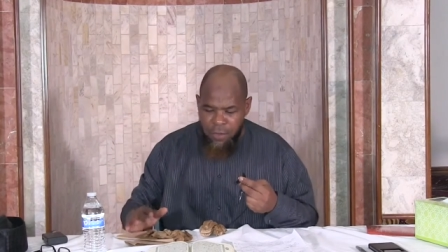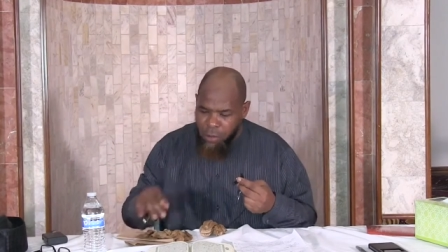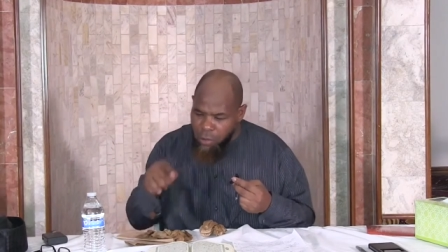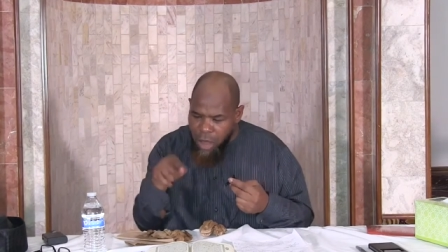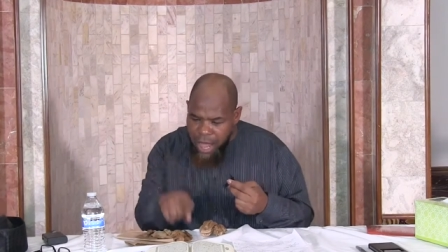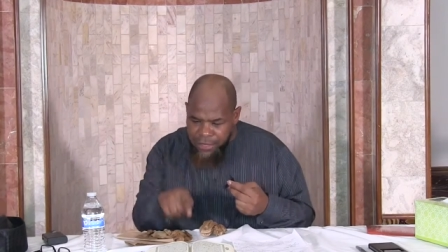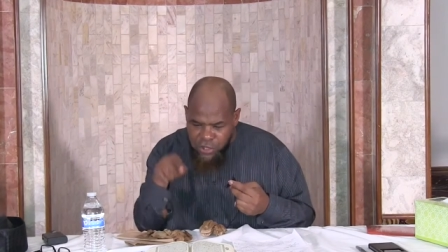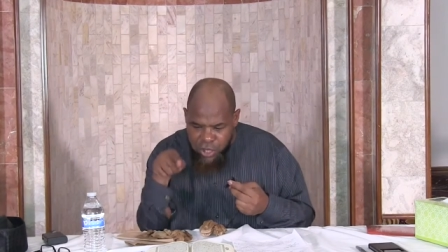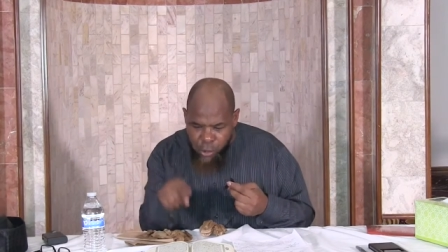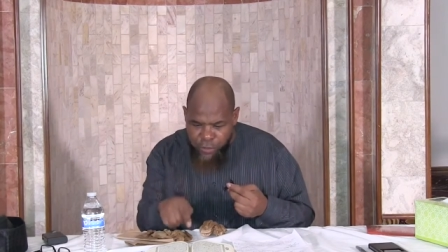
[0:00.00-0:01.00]
the Quran
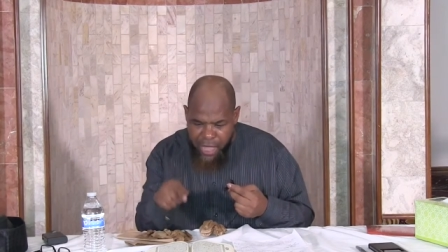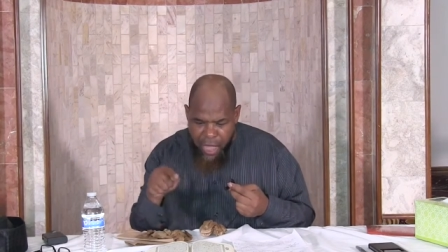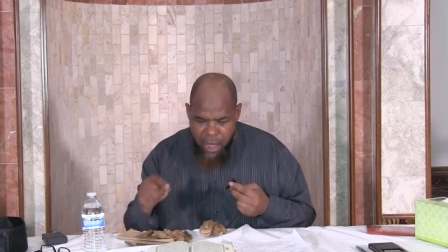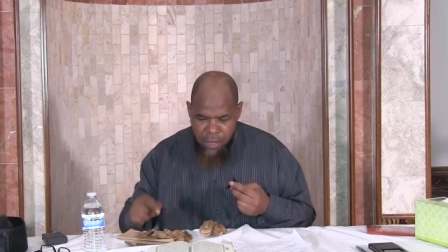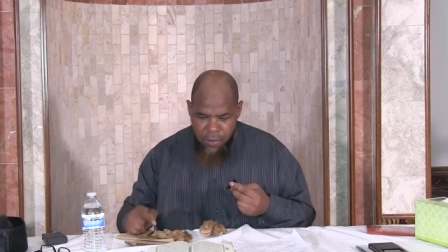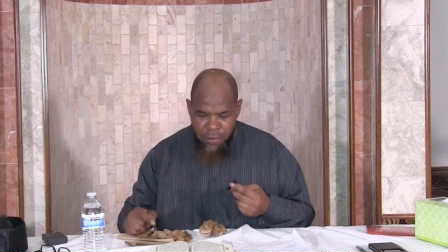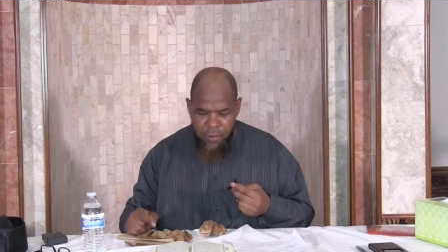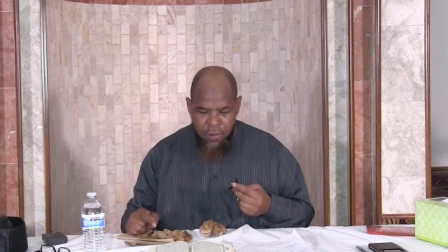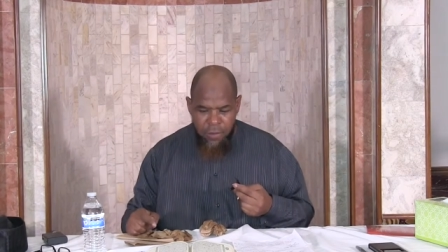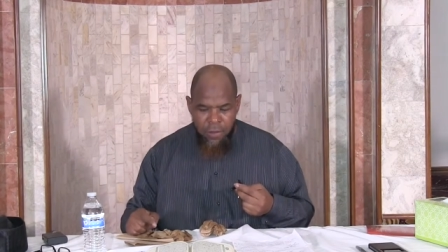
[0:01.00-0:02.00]
is still there.
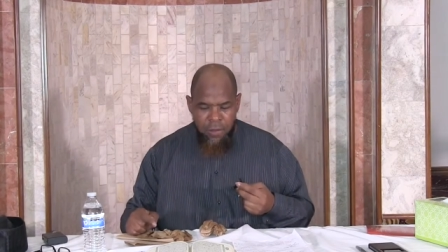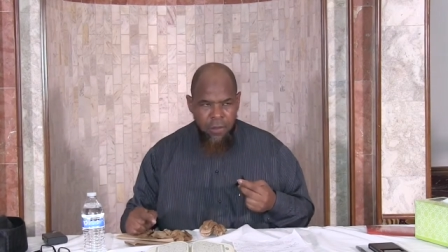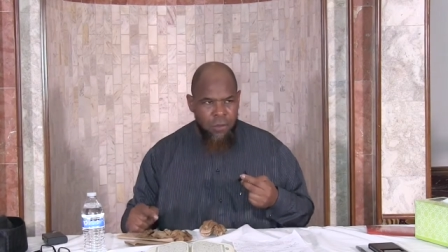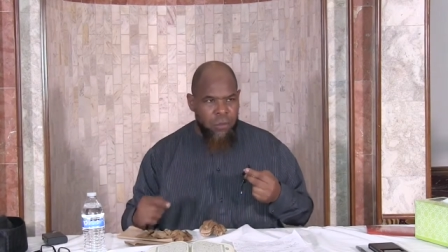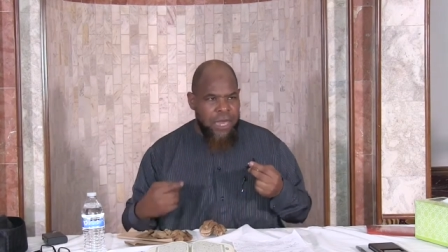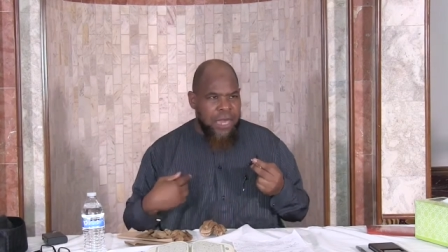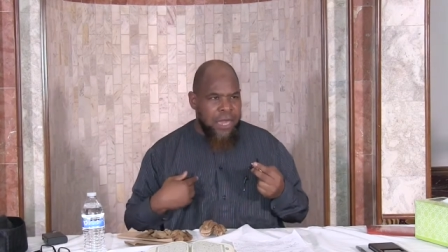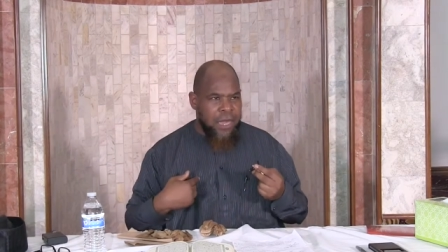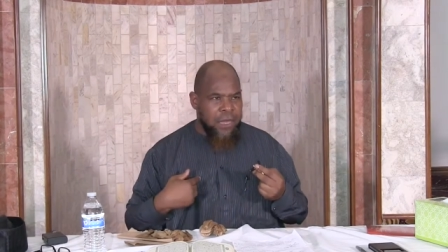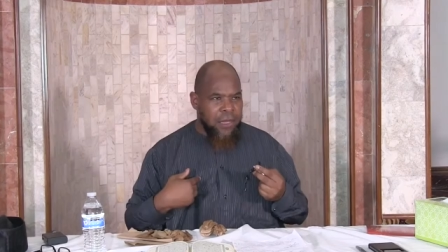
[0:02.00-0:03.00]

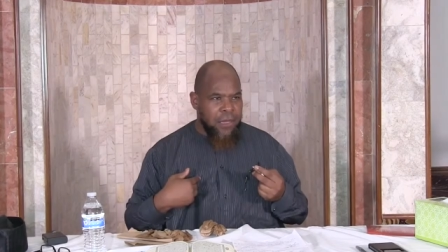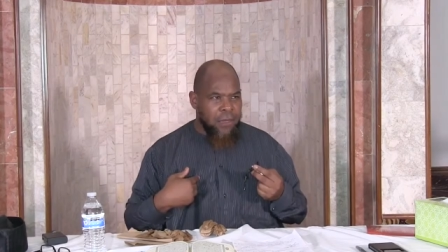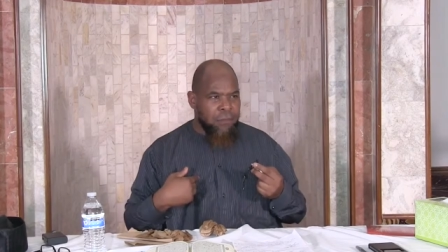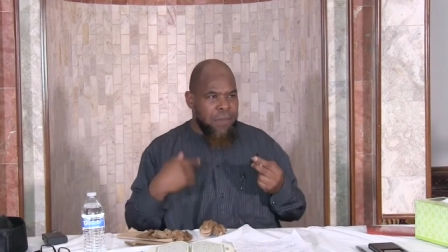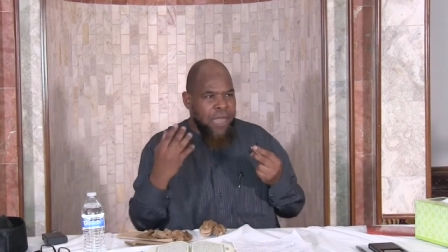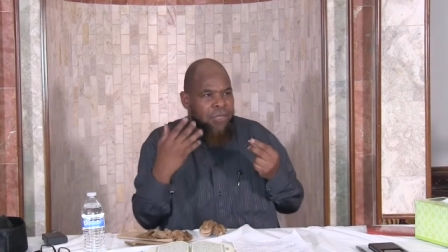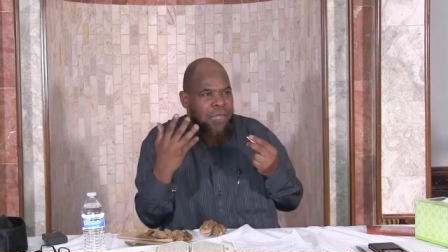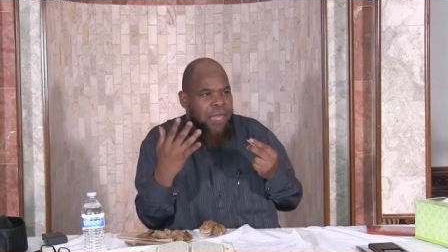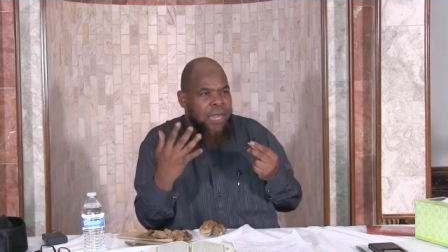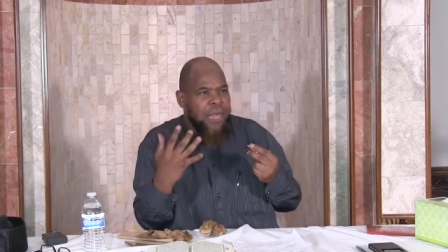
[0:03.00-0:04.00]
We make
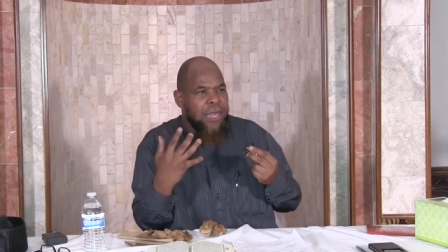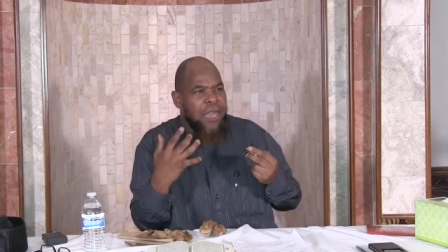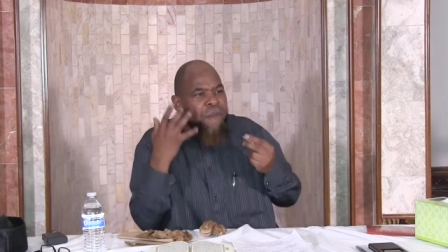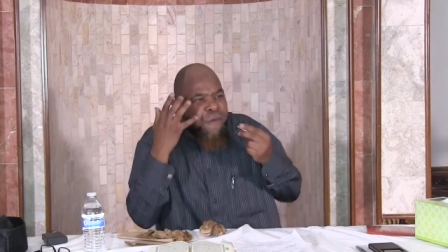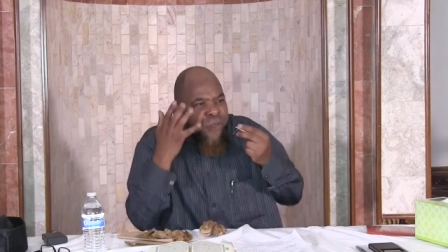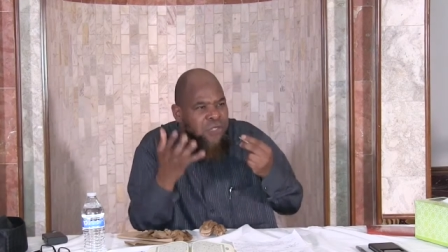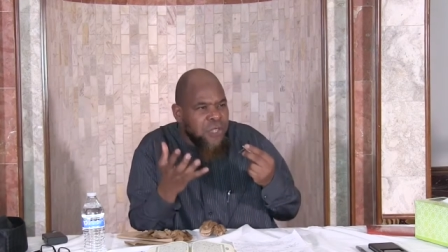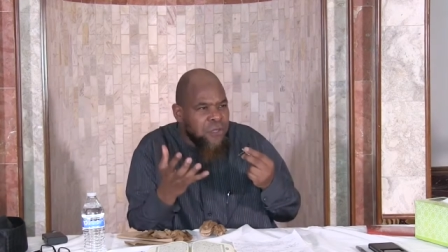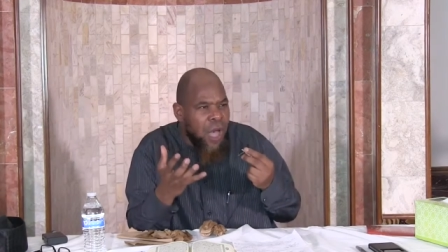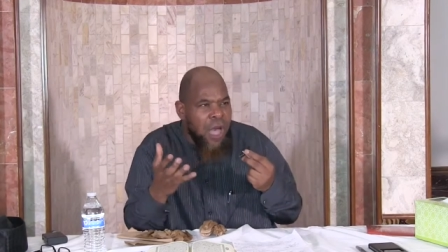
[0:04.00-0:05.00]
the
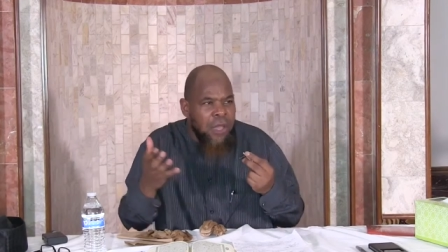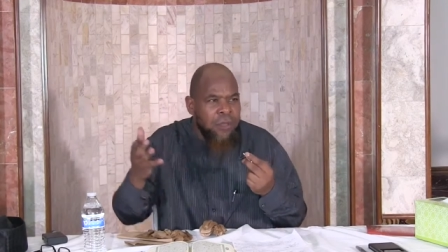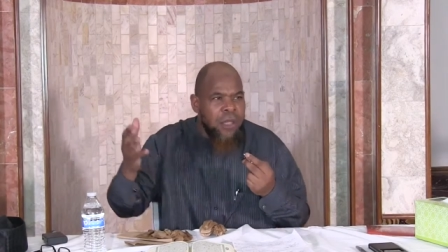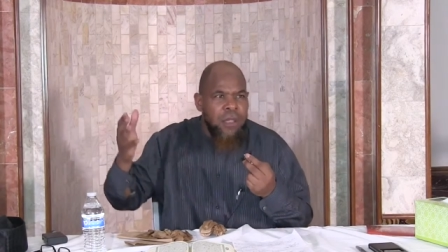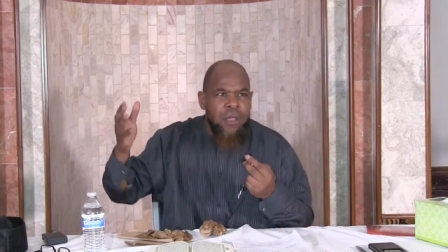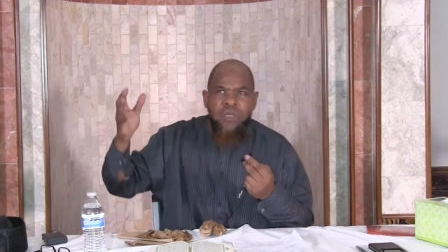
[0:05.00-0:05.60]
emphasis on